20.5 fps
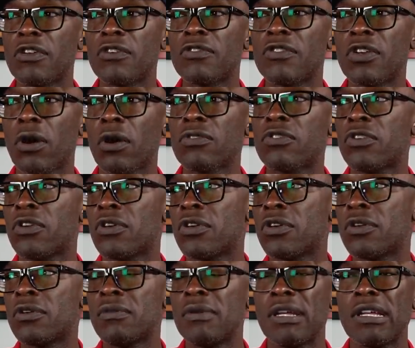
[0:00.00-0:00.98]
talk
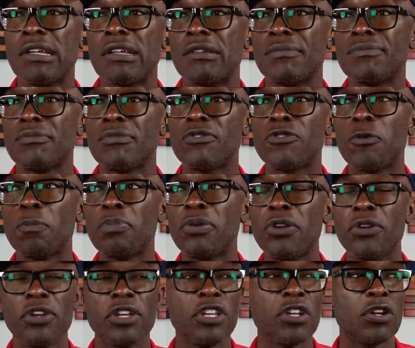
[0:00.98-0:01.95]
to
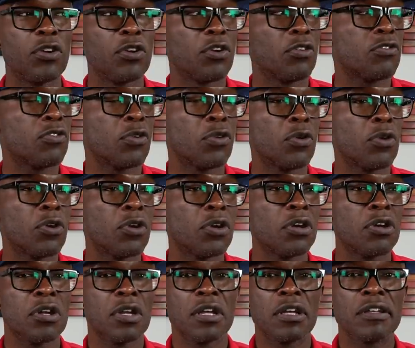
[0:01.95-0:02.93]
superiors
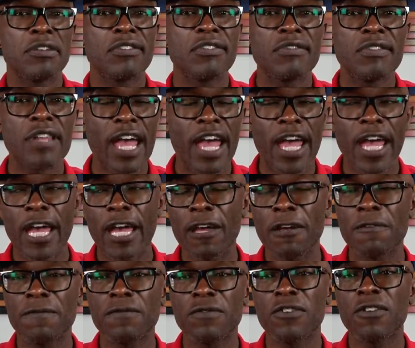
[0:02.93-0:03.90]
or
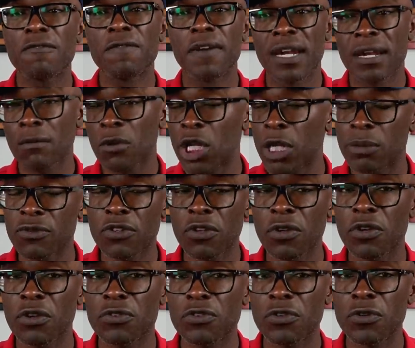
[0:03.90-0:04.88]
staff to find out what he was
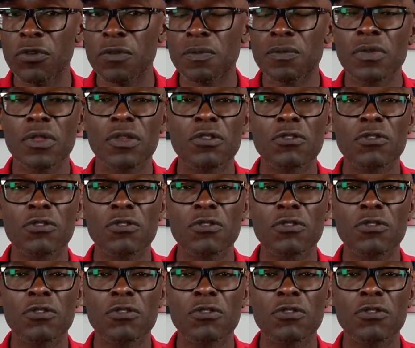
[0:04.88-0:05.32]
going to do.